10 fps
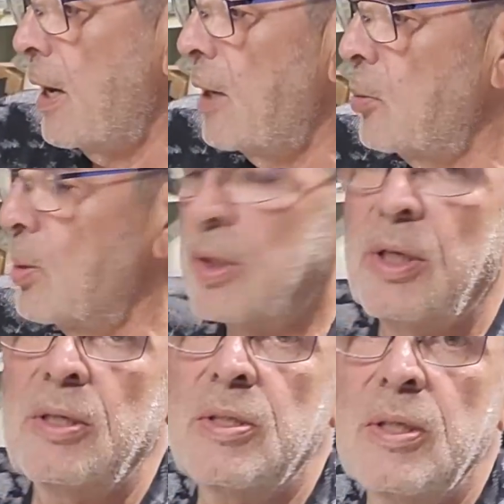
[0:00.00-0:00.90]
And with
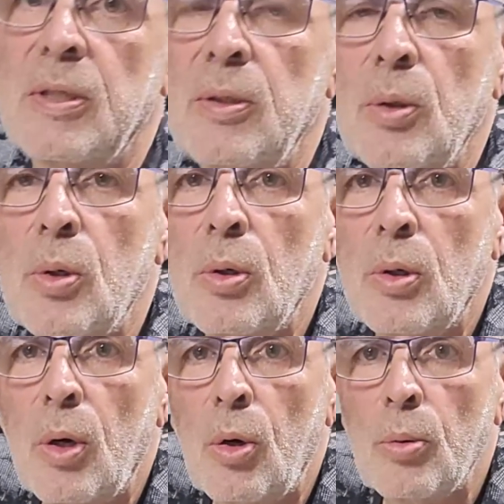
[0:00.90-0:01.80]
this, you
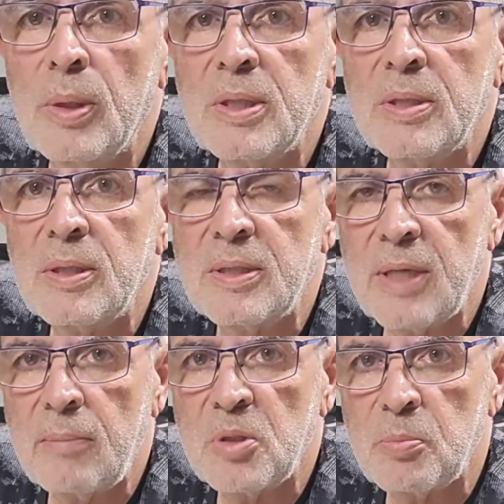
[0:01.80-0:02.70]
go always the
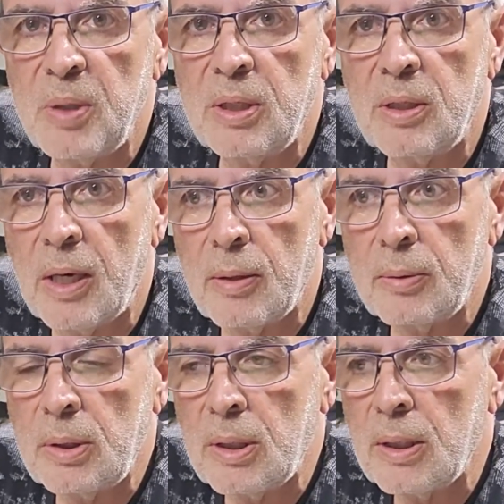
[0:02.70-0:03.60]
same speed
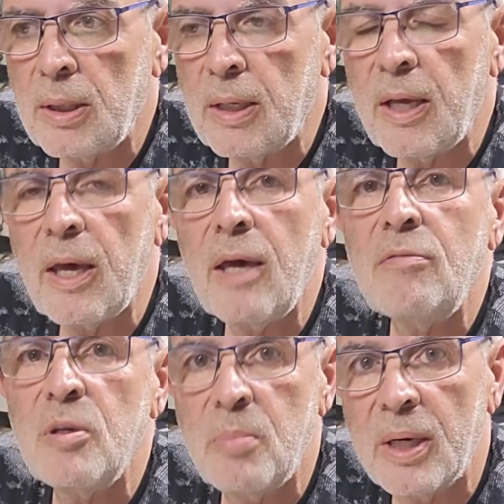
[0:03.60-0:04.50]
down.
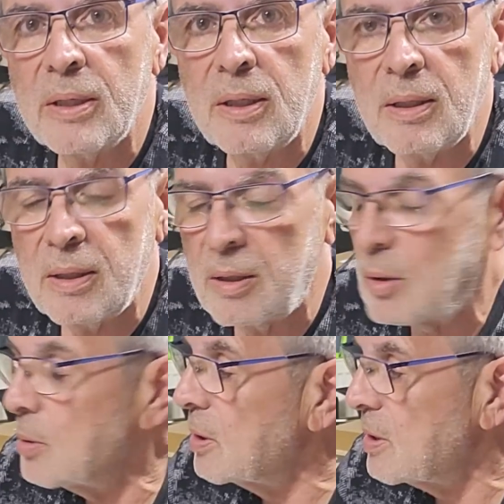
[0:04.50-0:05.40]
Everybody
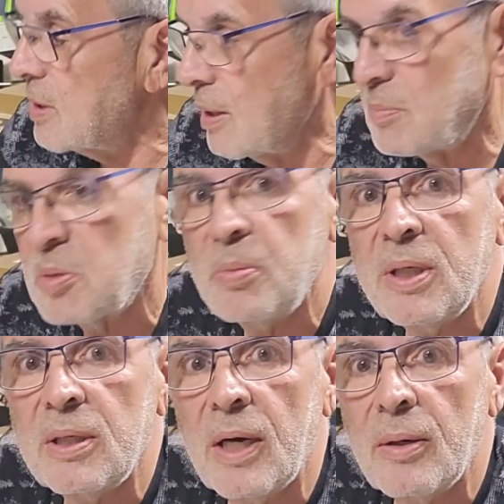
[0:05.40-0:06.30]
go the same
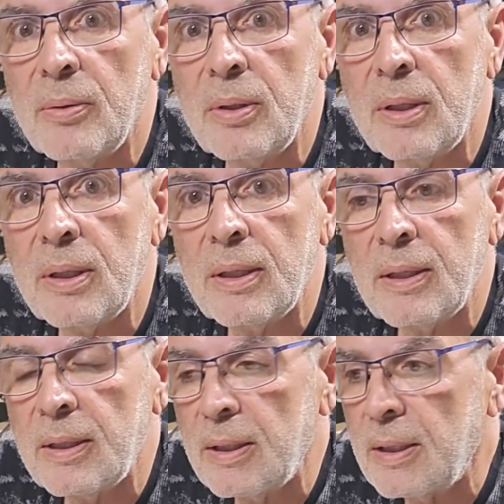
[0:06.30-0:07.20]
speed down
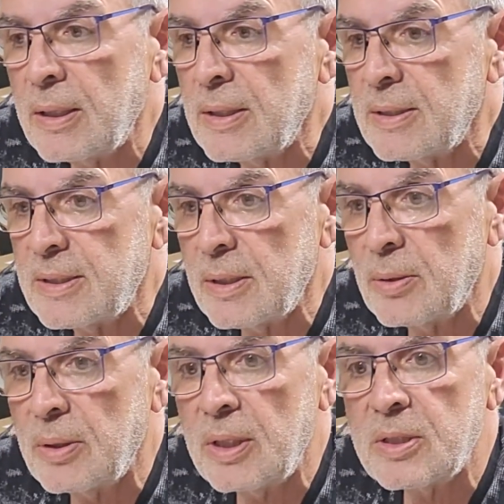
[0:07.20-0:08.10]

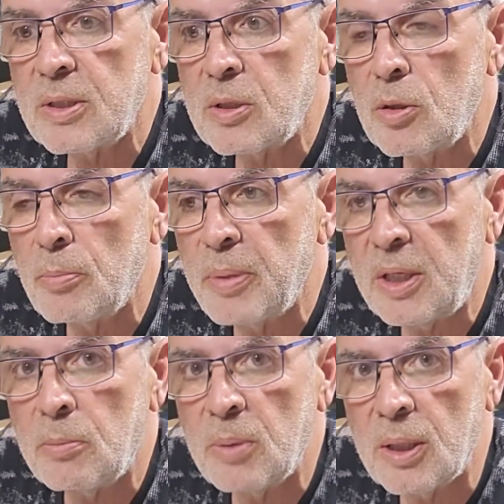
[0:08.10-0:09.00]
so it's
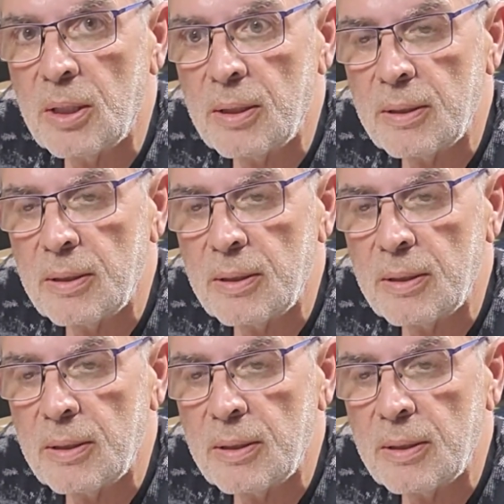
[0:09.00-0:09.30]
compatible.